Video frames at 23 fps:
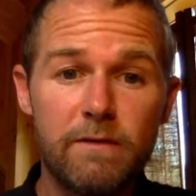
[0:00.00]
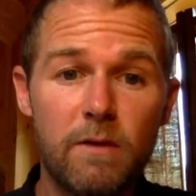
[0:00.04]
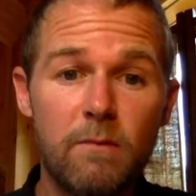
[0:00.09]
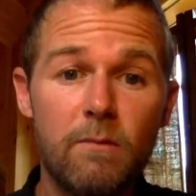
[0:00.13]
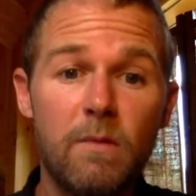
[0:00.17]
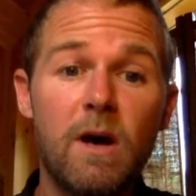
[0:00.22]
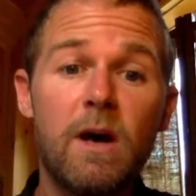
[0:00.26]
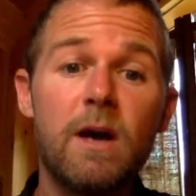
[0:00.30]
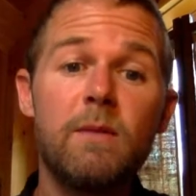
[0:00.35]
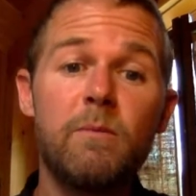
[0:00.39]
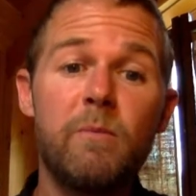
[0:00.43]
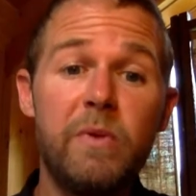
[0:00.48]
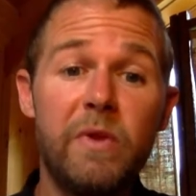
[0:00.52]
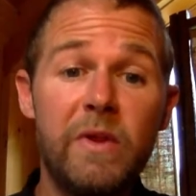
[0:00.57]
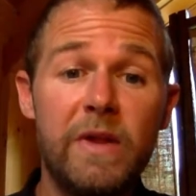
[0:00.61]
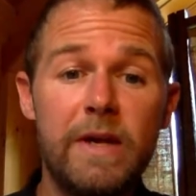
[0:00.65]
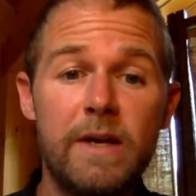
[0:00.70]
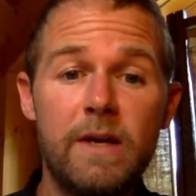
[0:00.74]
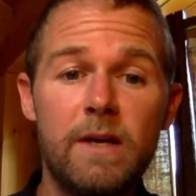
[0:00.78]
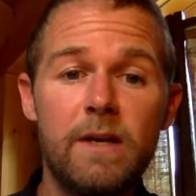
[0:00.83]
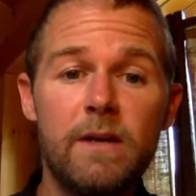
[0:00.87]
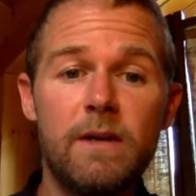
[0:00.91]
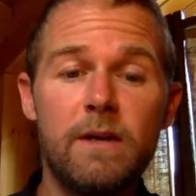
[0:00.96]
Vermont
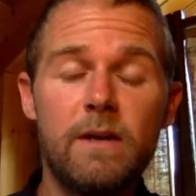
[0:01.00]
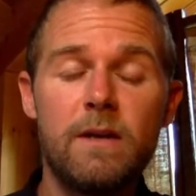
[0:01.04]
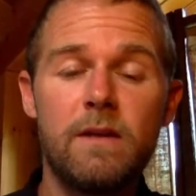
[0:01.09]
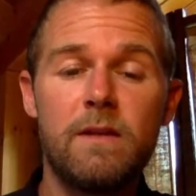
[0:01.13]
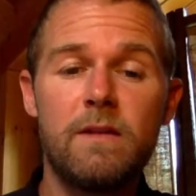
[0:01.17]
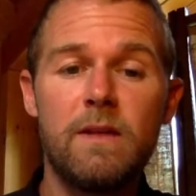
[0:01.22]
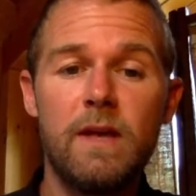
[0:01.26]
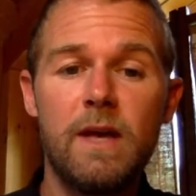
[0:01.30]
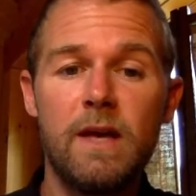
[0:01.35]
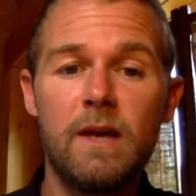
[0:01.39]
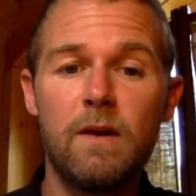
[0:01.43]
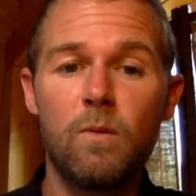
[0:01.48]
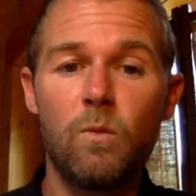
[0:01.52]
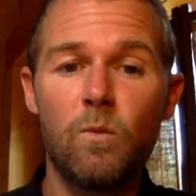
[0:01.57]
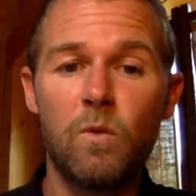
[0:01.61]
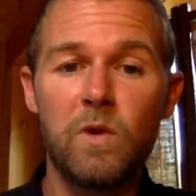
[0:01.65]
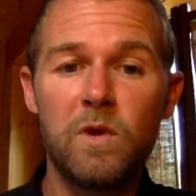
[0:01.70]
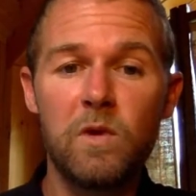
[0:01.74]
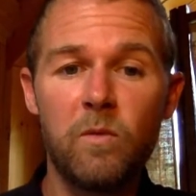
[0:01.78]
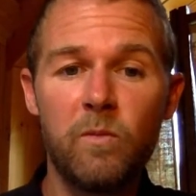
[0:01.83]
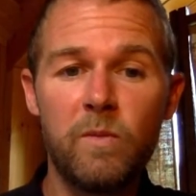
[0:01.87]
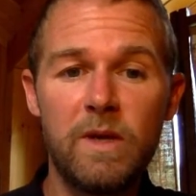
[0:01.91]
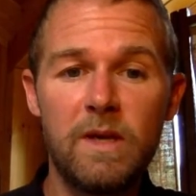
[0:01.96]
plan that
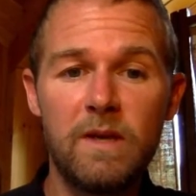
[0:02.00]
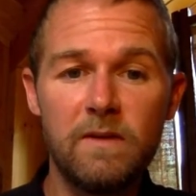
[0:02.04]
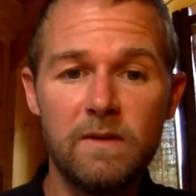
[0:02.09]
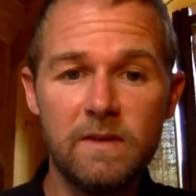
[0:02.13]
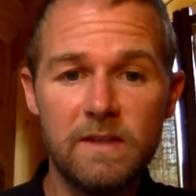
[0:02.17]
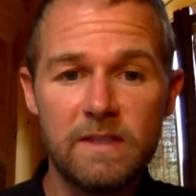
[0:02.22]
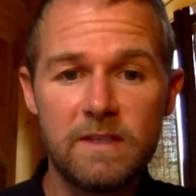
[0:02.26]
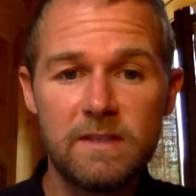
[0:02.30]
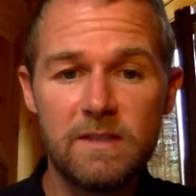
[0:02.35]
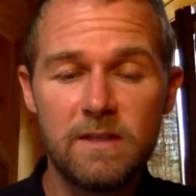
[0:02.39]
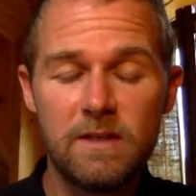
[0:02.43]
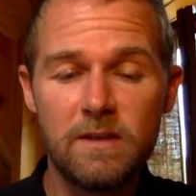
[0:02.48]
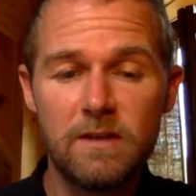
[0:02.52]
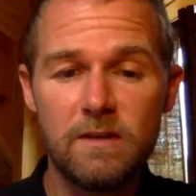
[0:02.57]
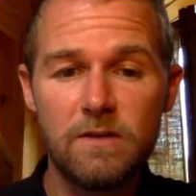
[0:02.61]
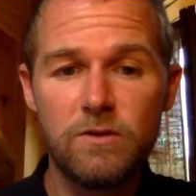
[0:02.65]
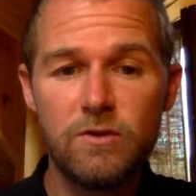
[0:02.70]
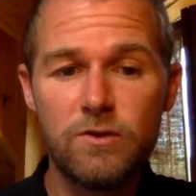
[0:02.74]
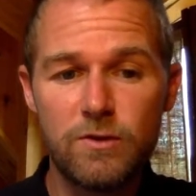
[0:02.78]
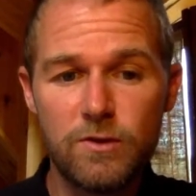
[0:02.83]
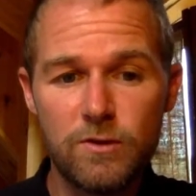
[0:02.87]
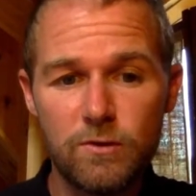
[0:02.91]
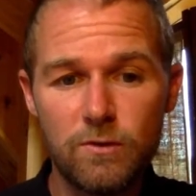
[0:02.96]
will be listed
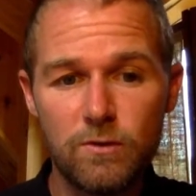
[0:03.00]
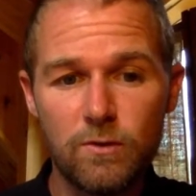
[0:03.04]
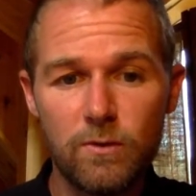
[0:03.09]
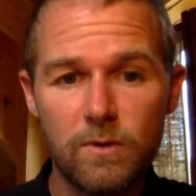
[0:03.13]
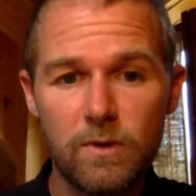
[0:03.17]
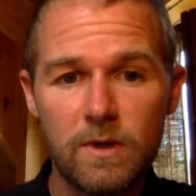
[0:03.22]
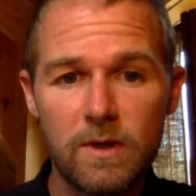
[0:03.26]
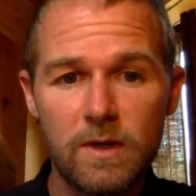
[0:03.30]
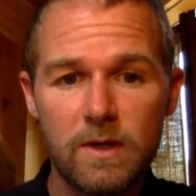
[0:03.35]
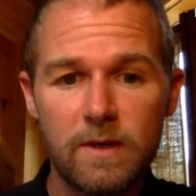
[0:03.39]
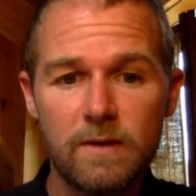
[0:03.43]
soon.